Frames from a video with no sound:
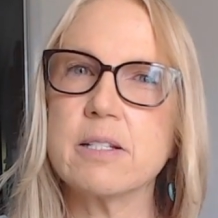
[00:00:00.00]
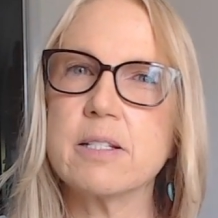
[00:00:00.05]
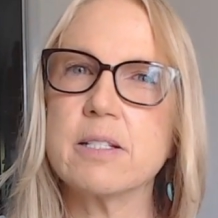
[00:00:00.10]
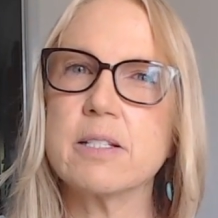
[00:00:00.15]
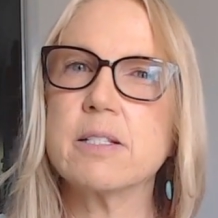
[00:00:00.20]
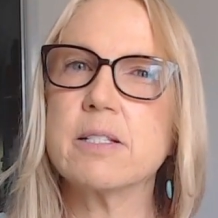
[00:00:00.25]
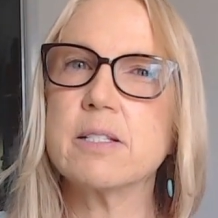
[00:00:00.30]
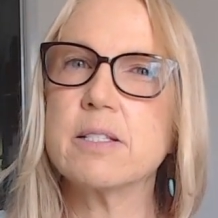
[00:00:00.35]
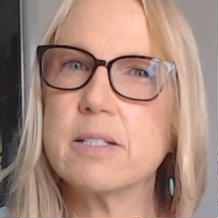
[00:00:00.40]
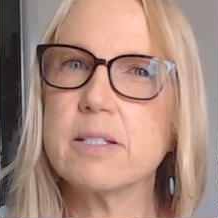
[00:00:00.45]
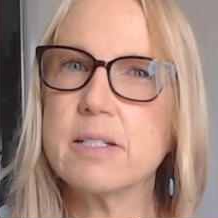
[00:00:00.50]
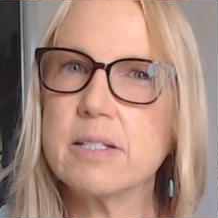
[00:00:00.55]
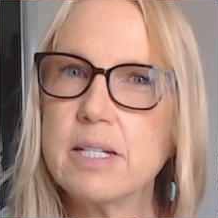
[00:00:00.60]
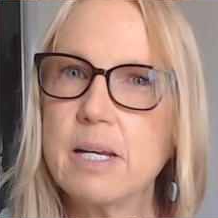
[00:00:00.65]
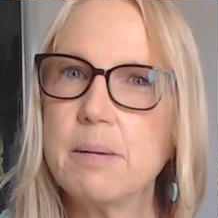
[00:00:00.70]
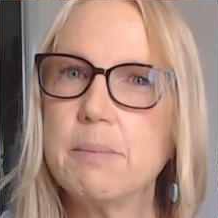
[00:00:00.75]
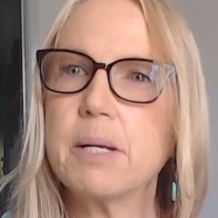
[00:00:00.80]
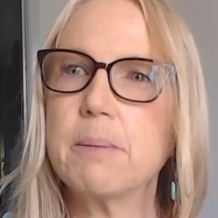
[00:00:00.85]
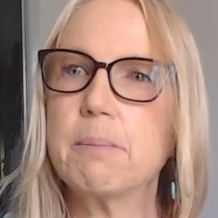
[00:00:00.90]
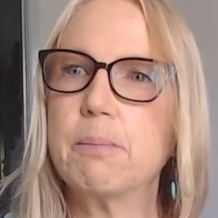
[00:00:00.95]
the
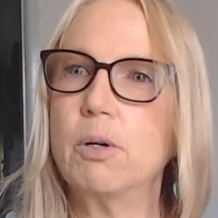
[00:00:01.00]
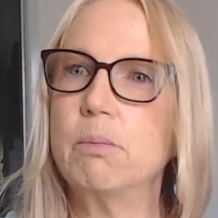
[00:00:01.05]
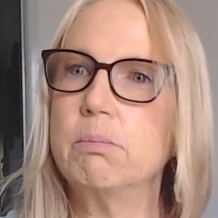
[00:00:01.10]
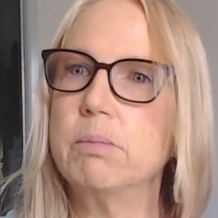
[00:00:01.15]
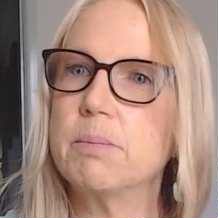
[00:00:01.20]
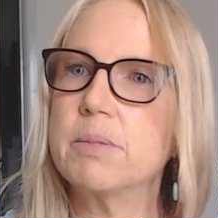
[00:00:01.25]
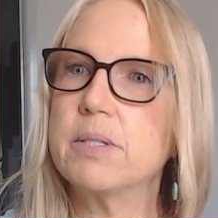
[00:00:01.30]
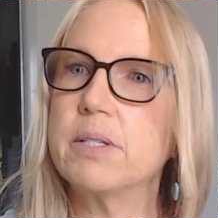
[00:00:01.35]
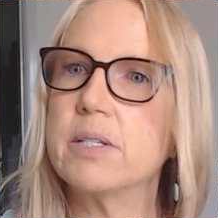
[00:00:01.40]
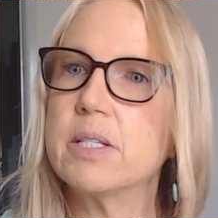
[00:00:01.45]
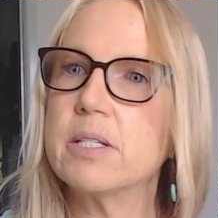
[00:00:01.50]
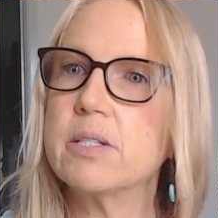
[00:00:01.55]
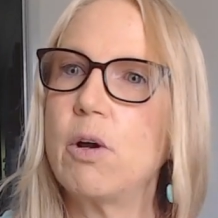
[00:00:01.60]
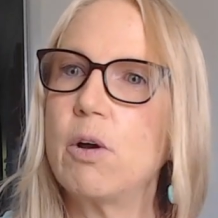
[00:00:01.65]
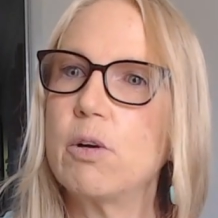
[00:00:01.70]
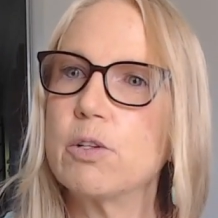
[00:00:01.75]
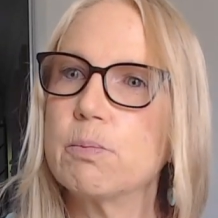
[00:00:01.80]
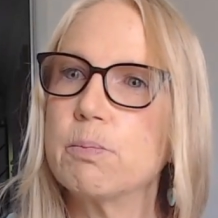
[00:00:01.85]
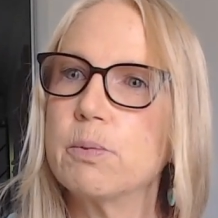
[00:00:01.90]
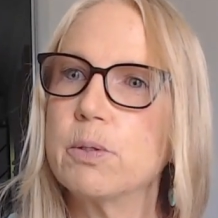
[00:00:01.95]
systemic problems in this
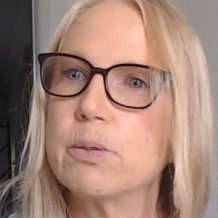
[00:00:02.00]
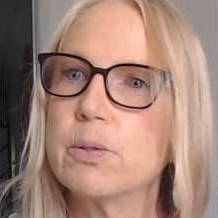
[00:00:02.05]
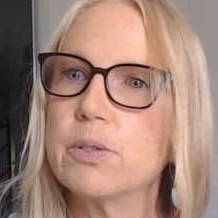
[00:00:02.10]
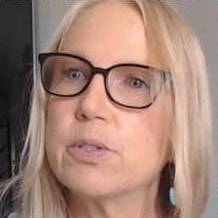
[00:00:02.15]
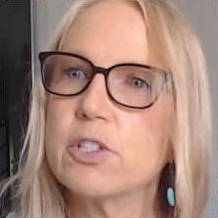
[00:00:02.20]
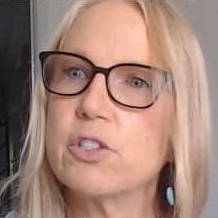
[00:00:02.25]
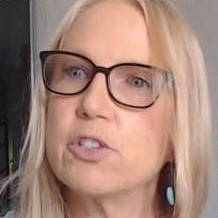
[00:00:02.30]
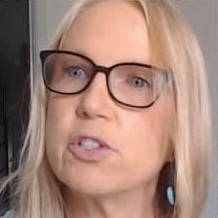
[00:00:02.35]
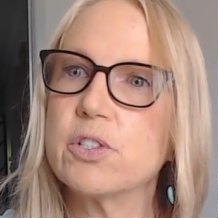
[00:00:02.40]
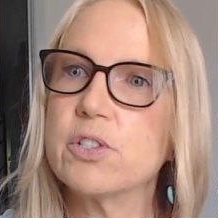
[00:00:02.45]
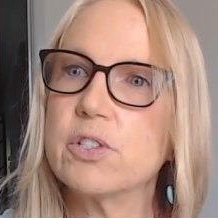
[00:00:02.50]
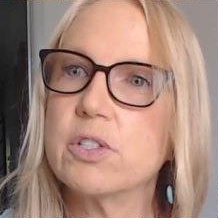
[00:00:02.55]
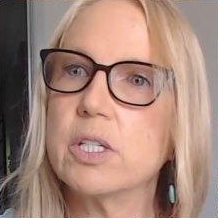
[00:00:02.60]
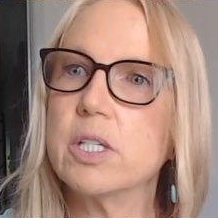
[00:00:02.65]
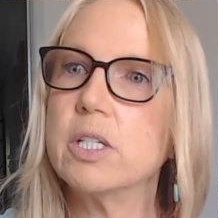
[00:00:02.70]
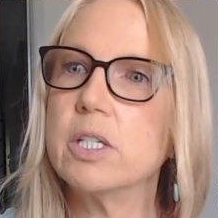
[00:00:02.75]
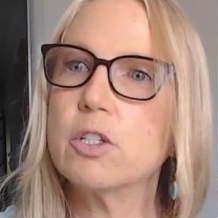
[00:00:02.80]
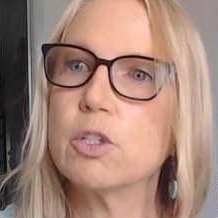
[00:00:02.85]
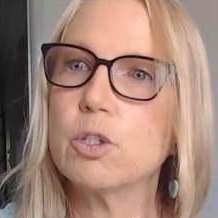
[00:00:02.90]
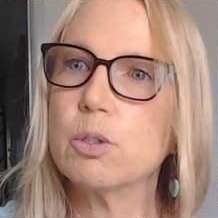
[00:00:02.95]
hospital, such as
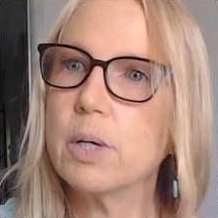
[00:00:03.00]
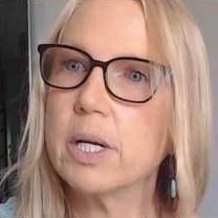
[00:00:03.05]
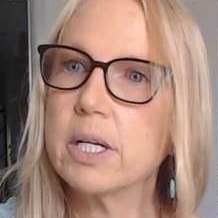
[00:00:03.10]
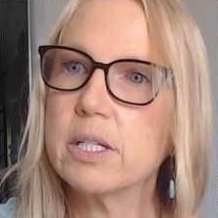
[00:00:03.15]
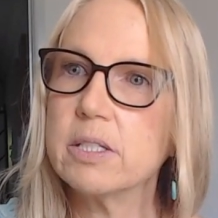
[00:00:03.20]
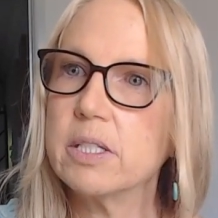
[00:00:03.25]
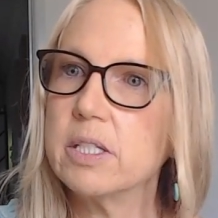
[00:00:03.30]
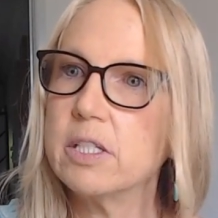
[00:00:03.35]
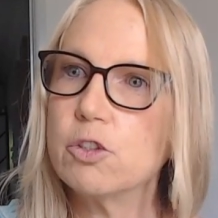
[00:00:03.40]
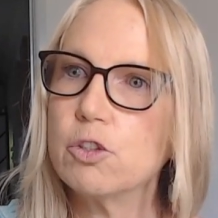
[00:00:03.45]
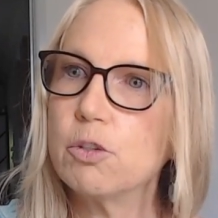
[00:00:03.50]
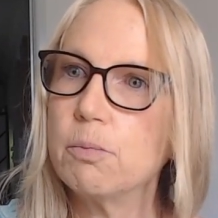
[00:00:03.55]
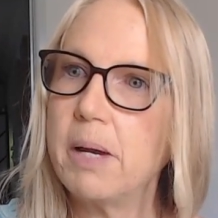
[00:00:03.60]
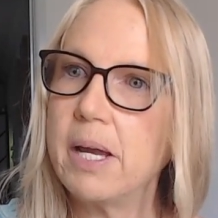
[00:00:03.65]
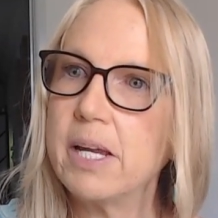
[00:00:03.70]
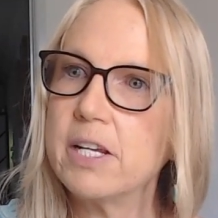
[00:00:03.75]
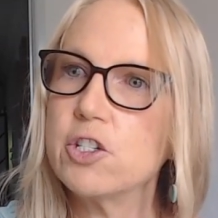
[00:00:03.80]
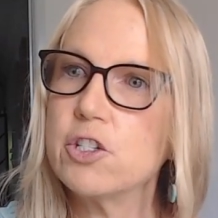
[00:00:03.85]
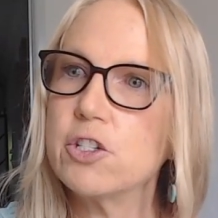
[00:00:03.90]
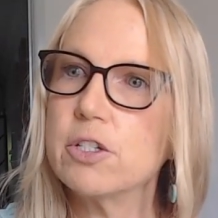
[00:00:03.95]
incorrect
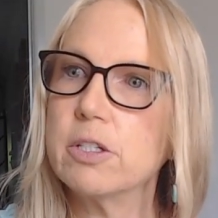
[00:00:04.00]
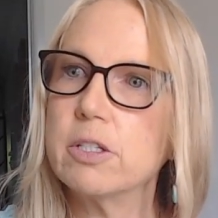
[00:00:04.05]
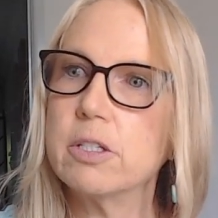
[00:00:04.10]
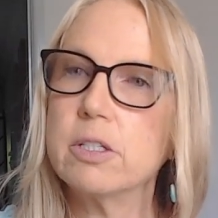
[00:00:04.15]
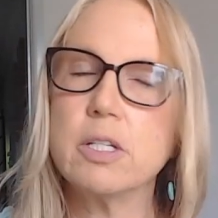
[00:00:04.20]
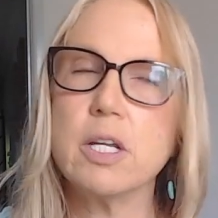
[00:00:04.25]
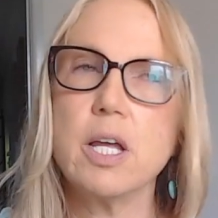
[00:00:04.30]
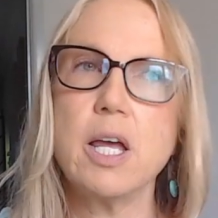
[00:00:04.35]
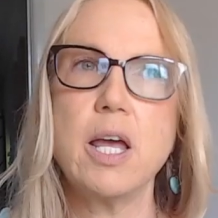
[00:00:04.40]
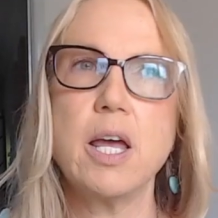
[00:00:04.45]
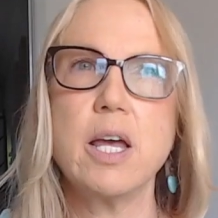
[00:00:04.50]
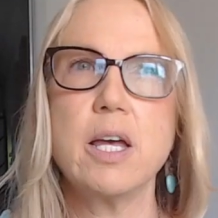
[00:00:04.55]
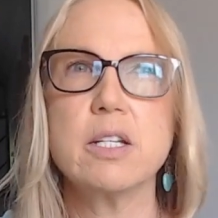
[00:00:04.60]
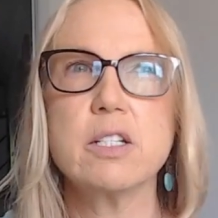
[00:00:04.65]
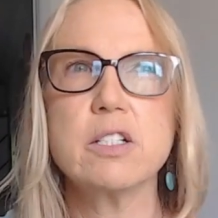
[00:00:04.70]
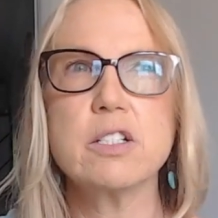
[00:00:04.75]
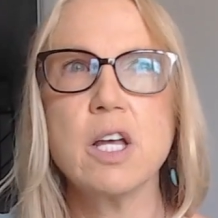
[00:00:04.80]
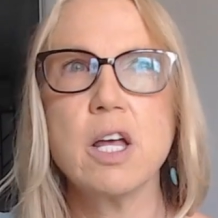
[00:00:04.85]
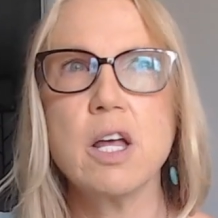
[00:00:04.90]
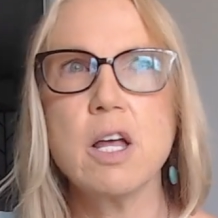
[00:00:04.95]
intubation
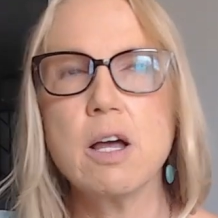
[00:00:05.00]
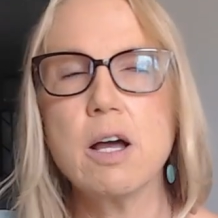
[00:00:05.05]
and